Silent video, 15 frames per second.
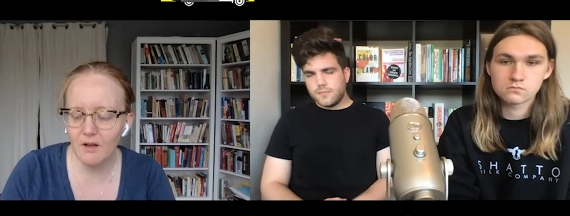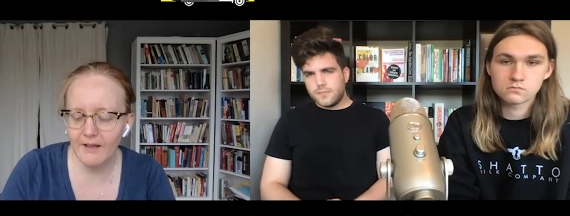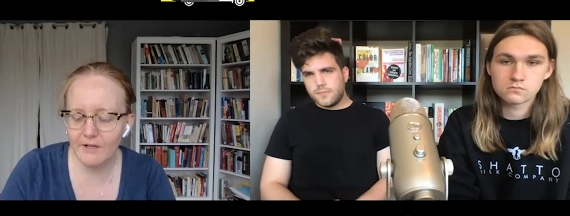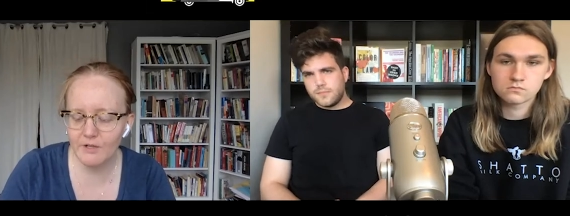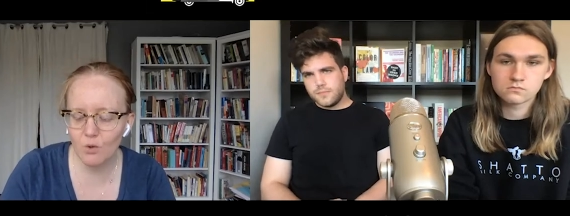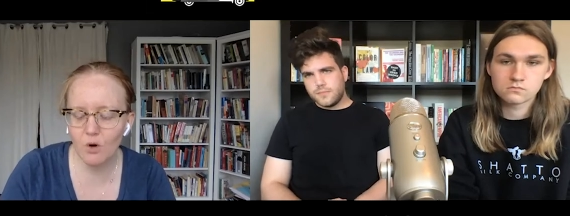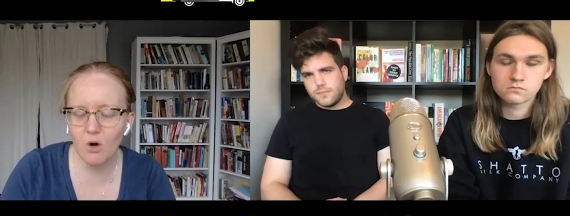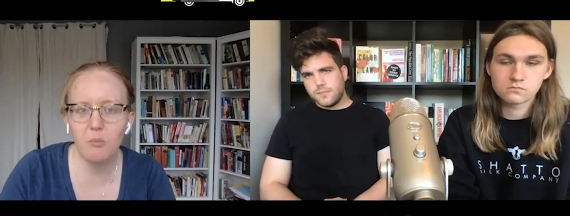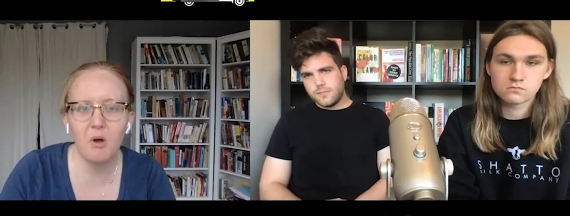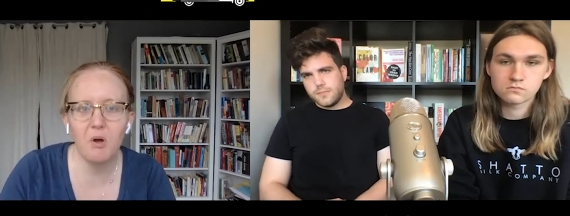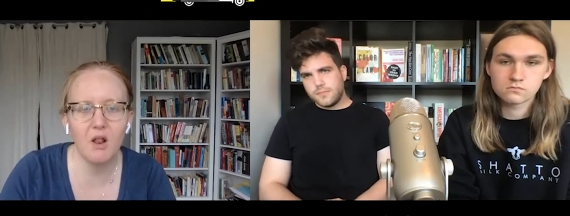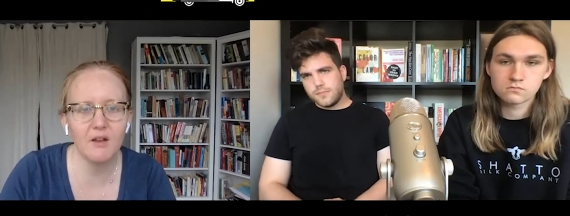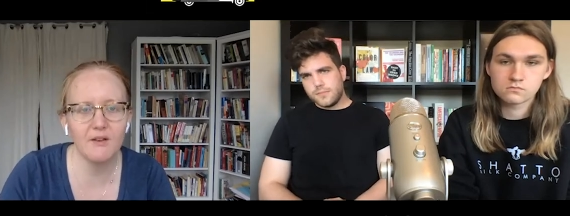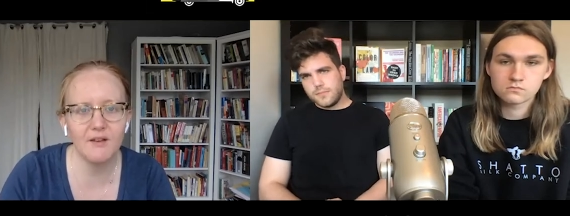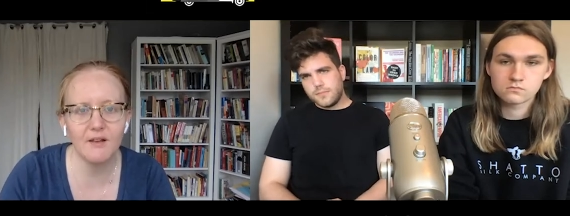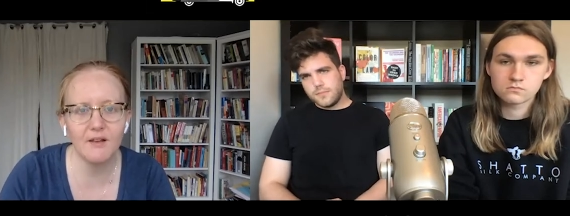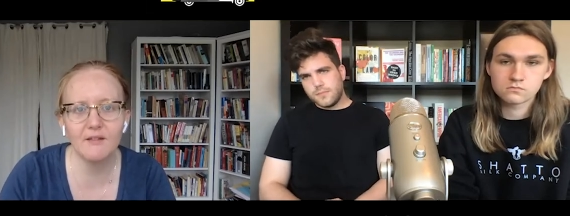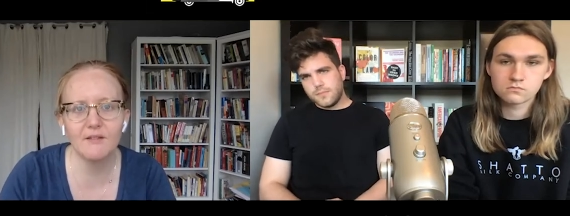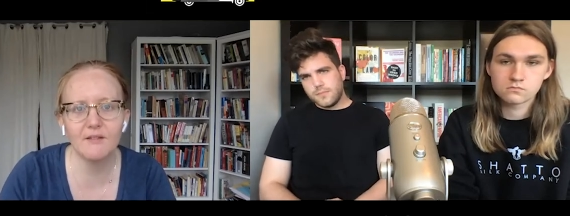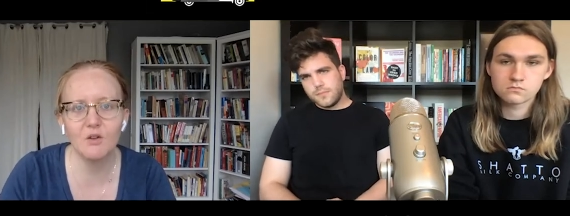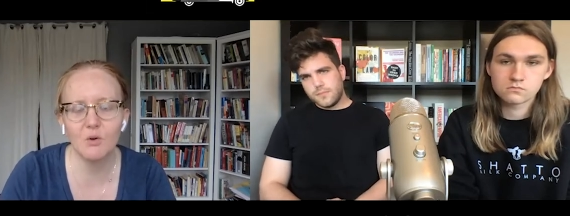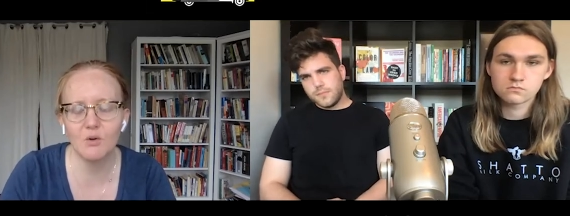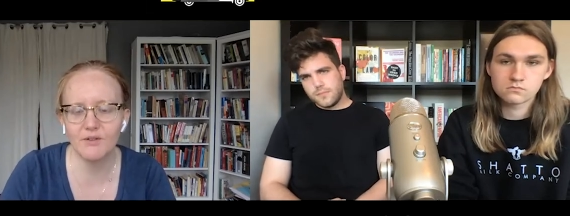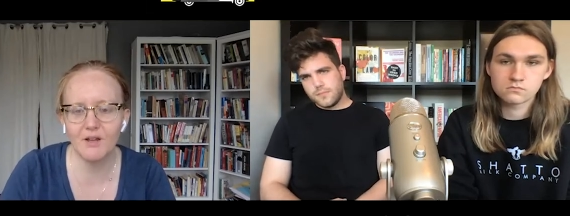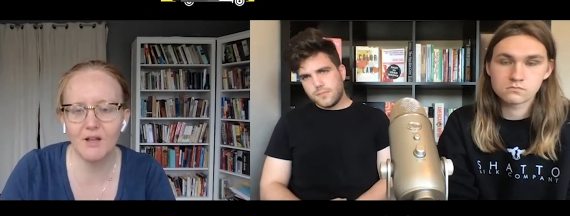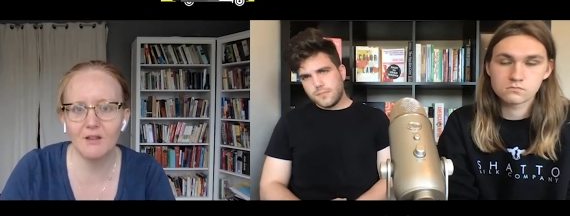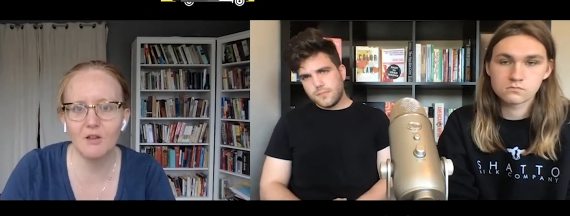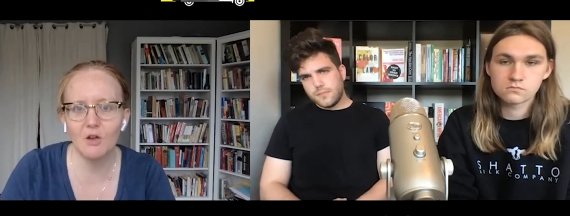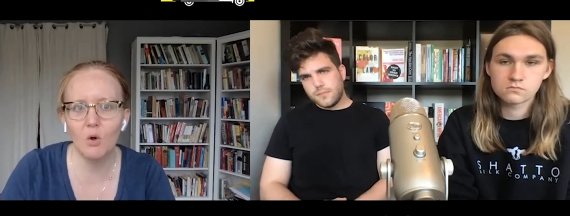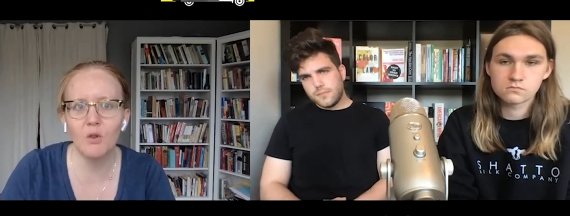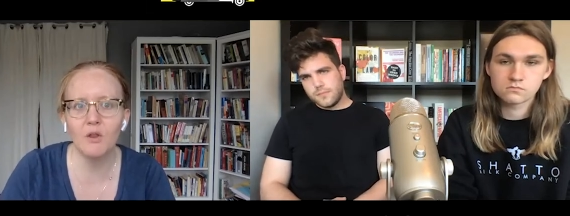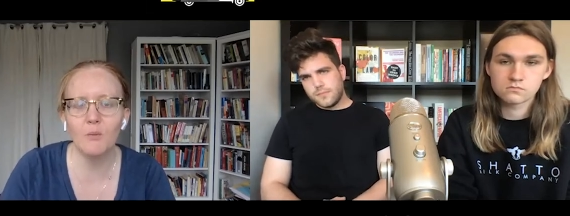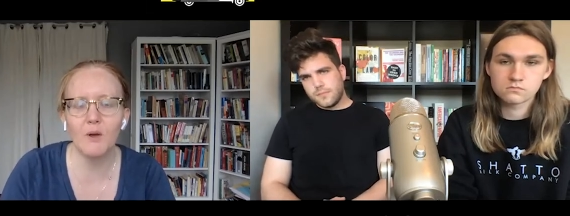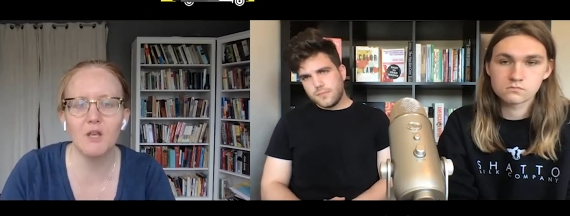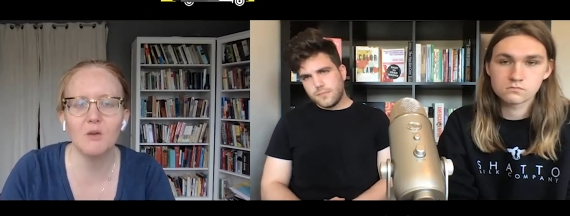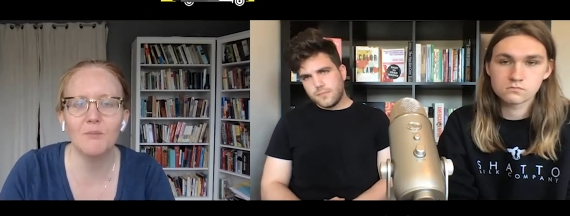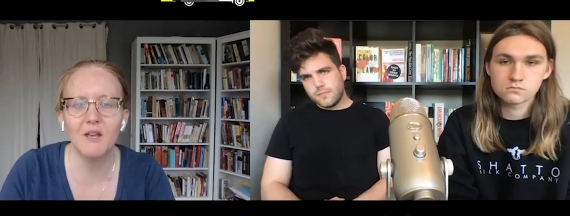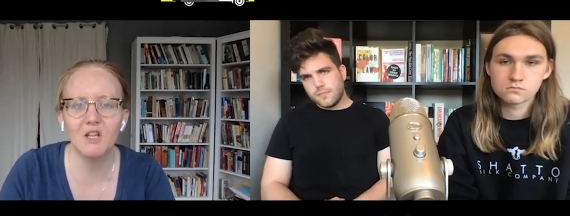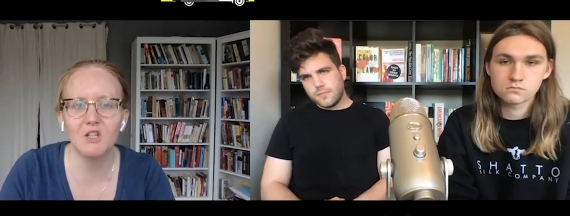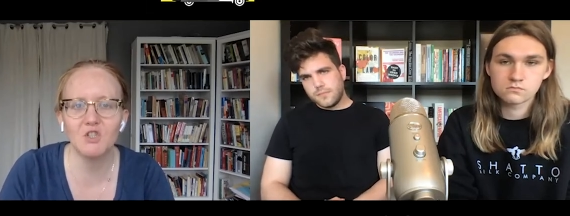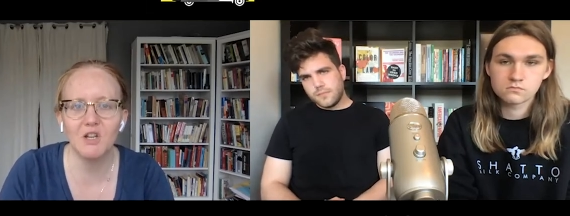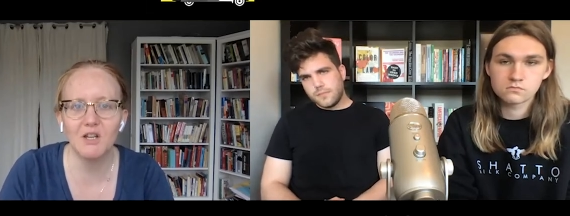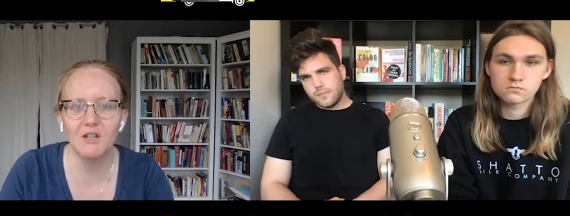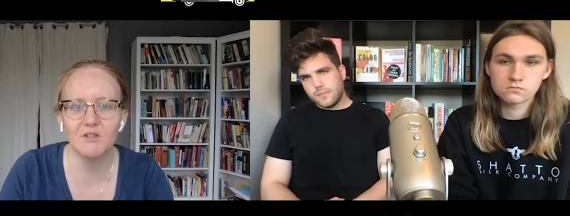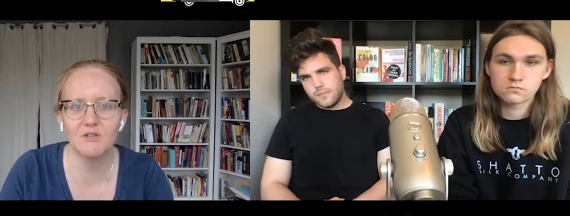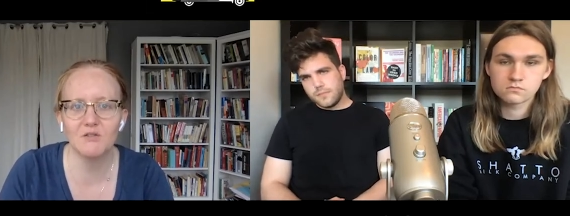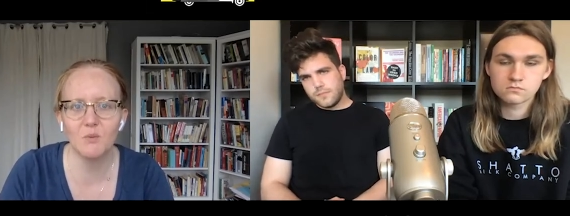Speaker 1: electoral politics. You know is not the only way you make change.